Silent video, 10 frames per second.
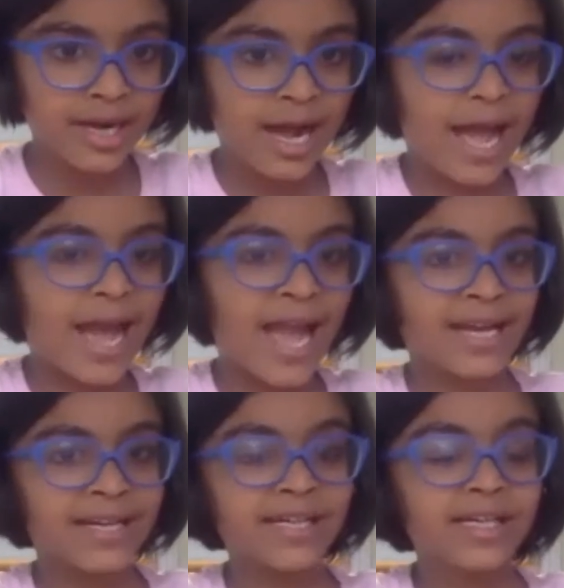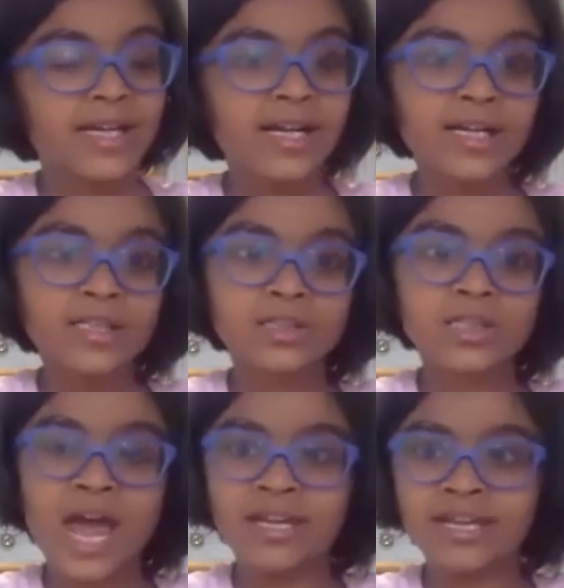And so
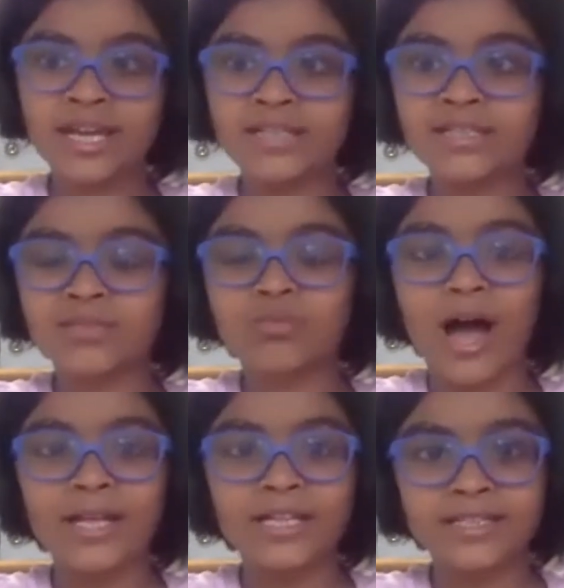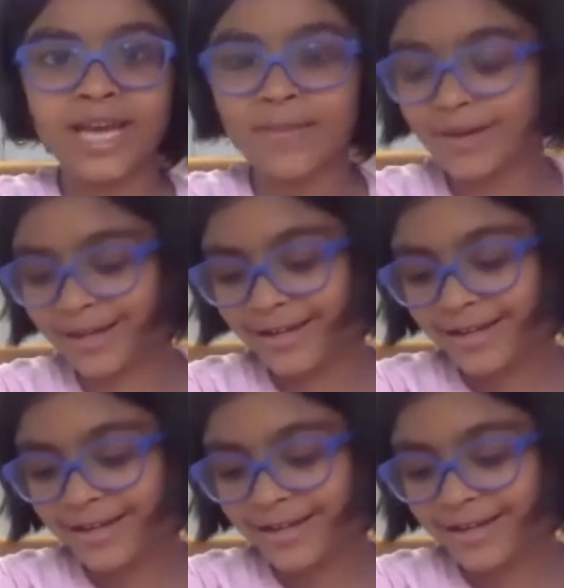any guesses why this happened?